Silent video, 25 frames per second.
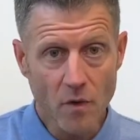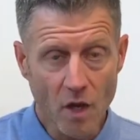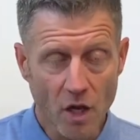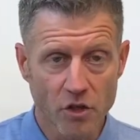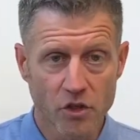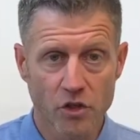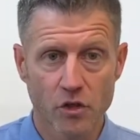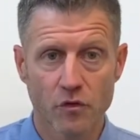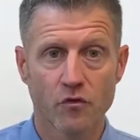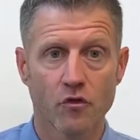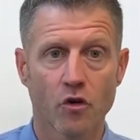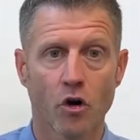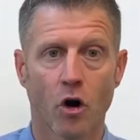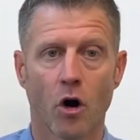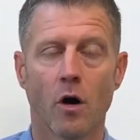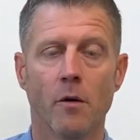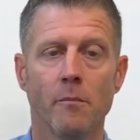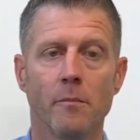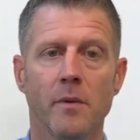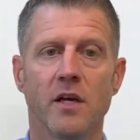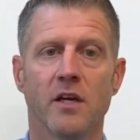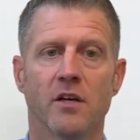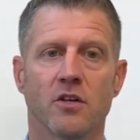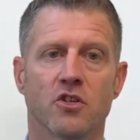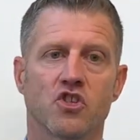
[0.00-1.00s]
you've got to
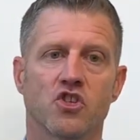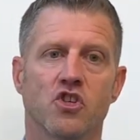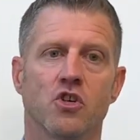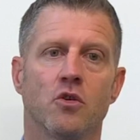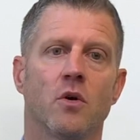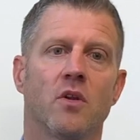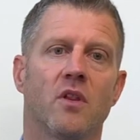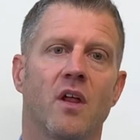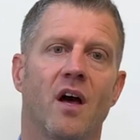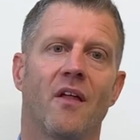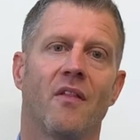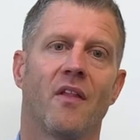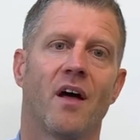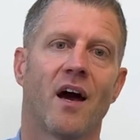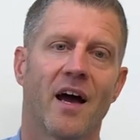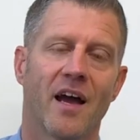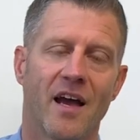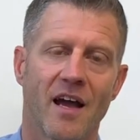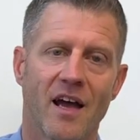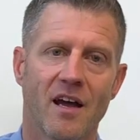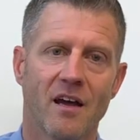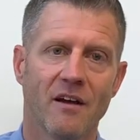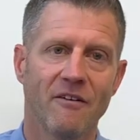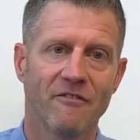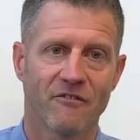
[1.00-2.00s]
make sure that that
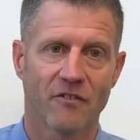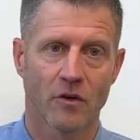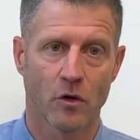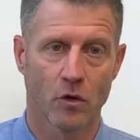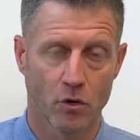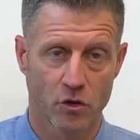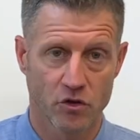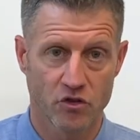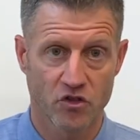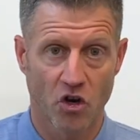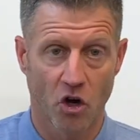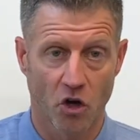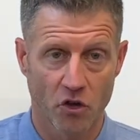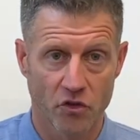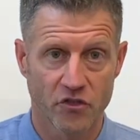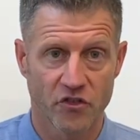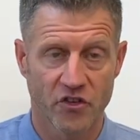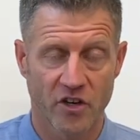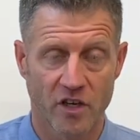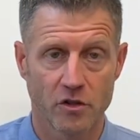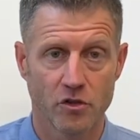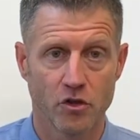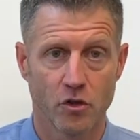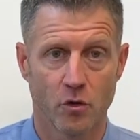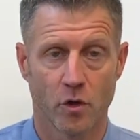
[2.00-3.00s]
airflow is
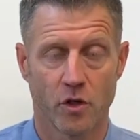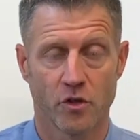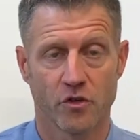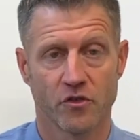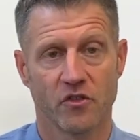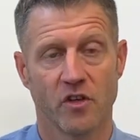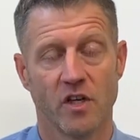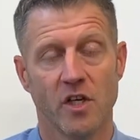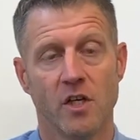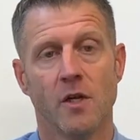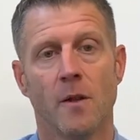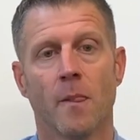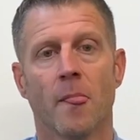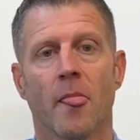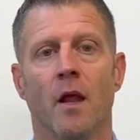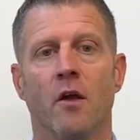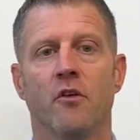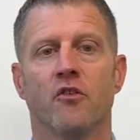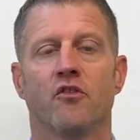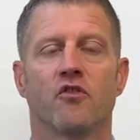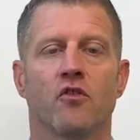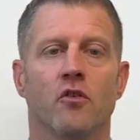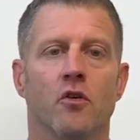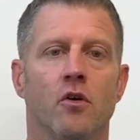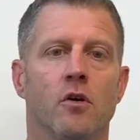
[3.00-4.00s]
continuous.
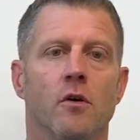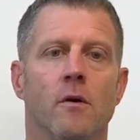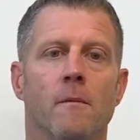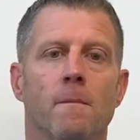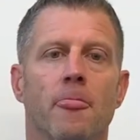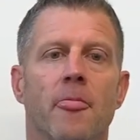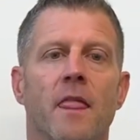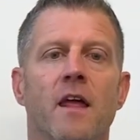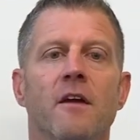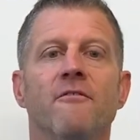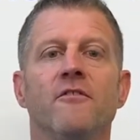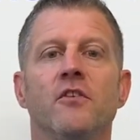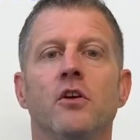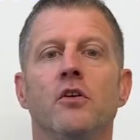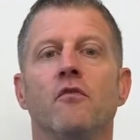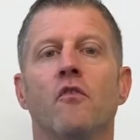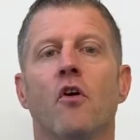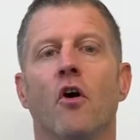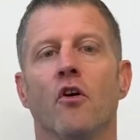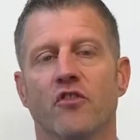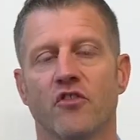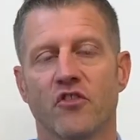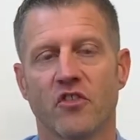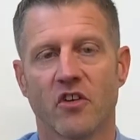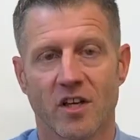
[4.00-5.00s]
So if you've
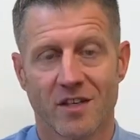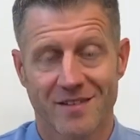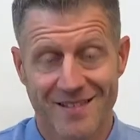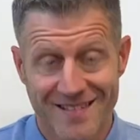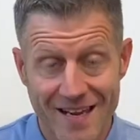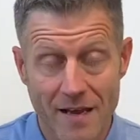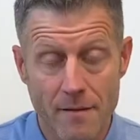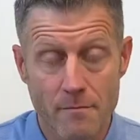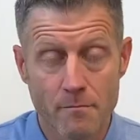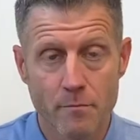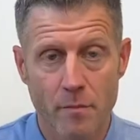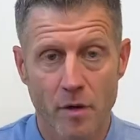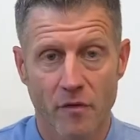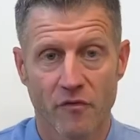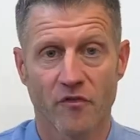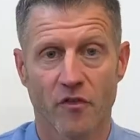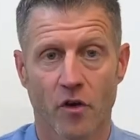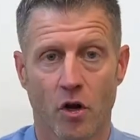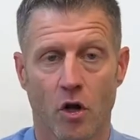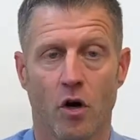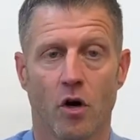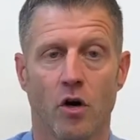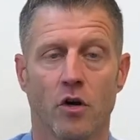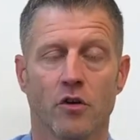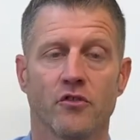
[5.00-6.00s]
got, say, timber
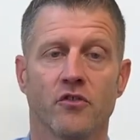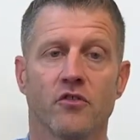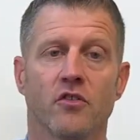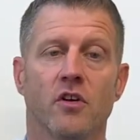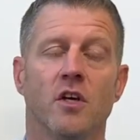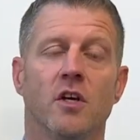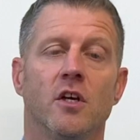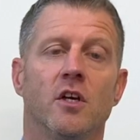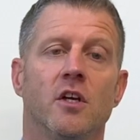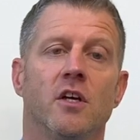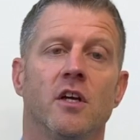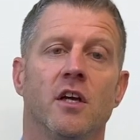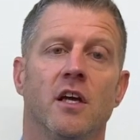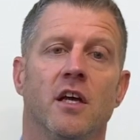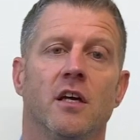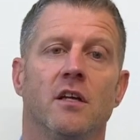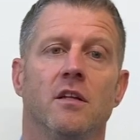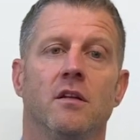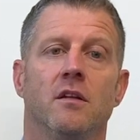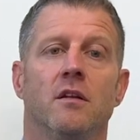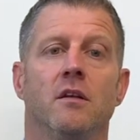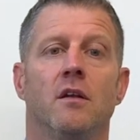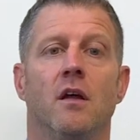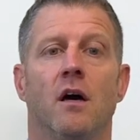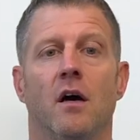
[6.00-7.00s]
floors
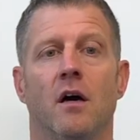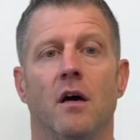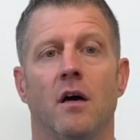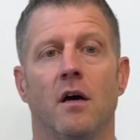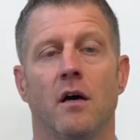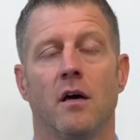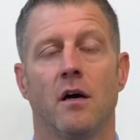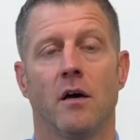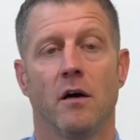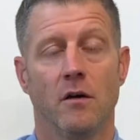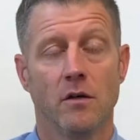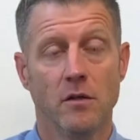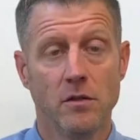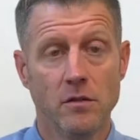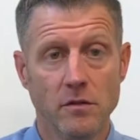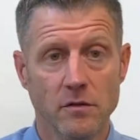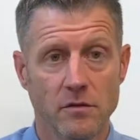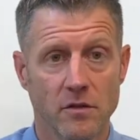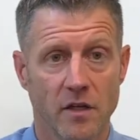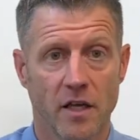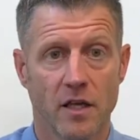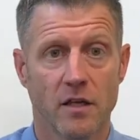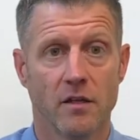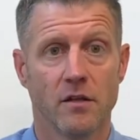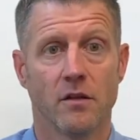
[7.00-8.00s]
in
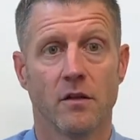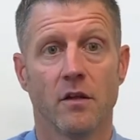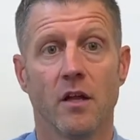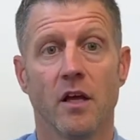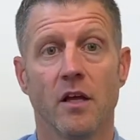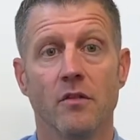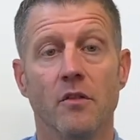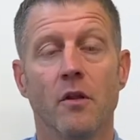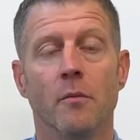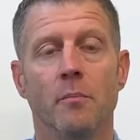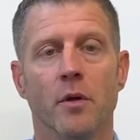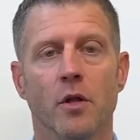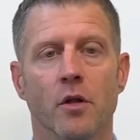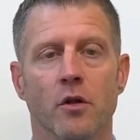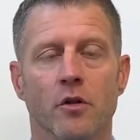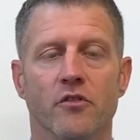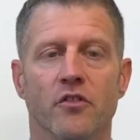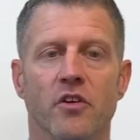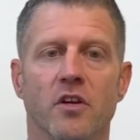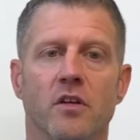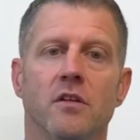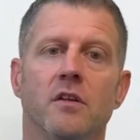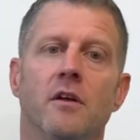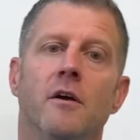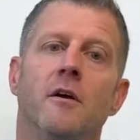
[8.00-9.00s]
the
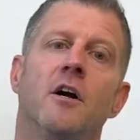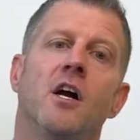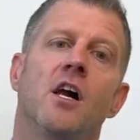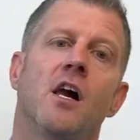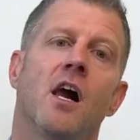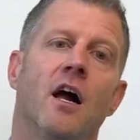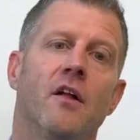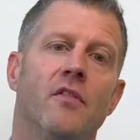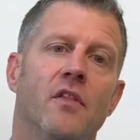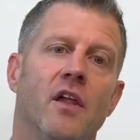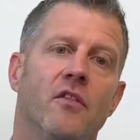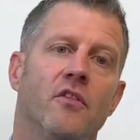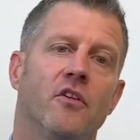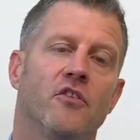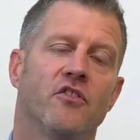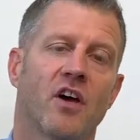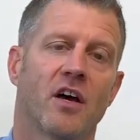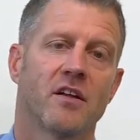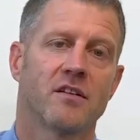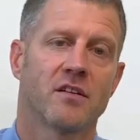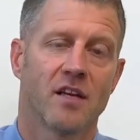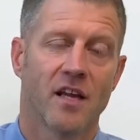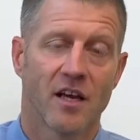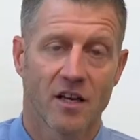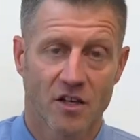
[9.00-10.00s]
building, and then there's
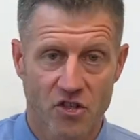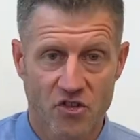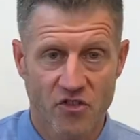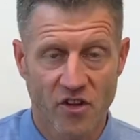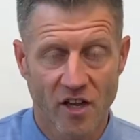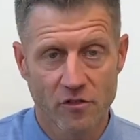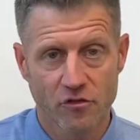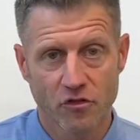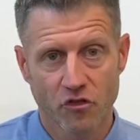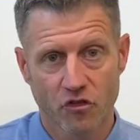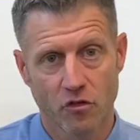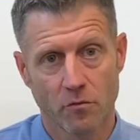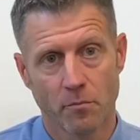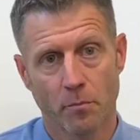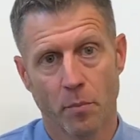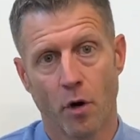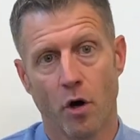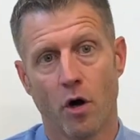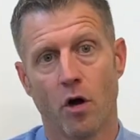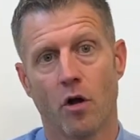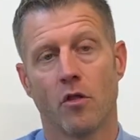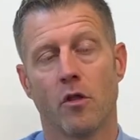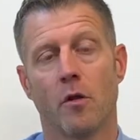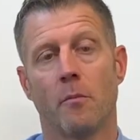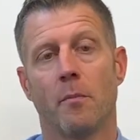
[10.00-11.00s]
had an extension put
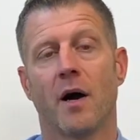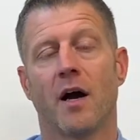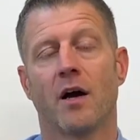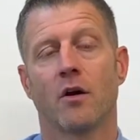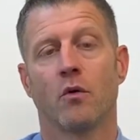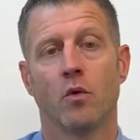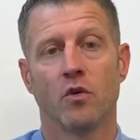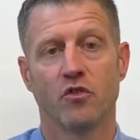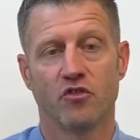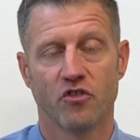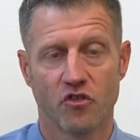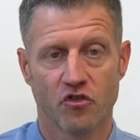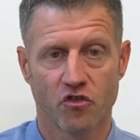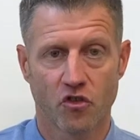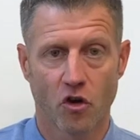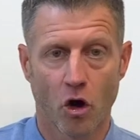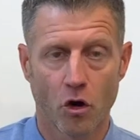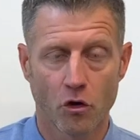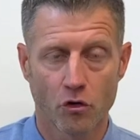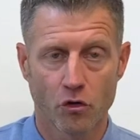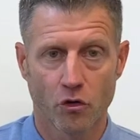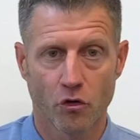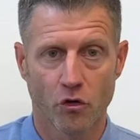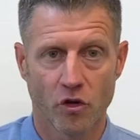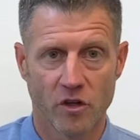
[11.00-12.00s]
on the back which is
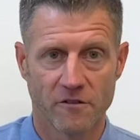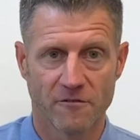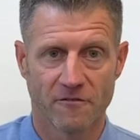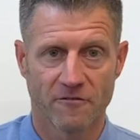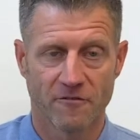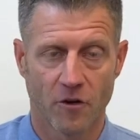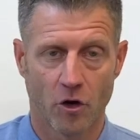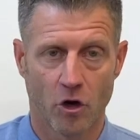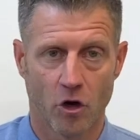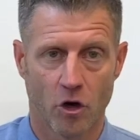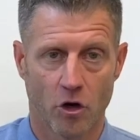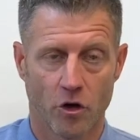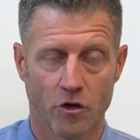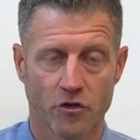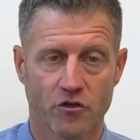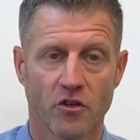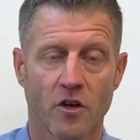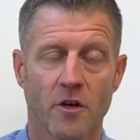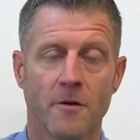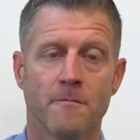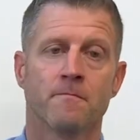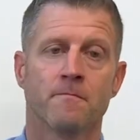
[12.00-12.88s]
concrete floors,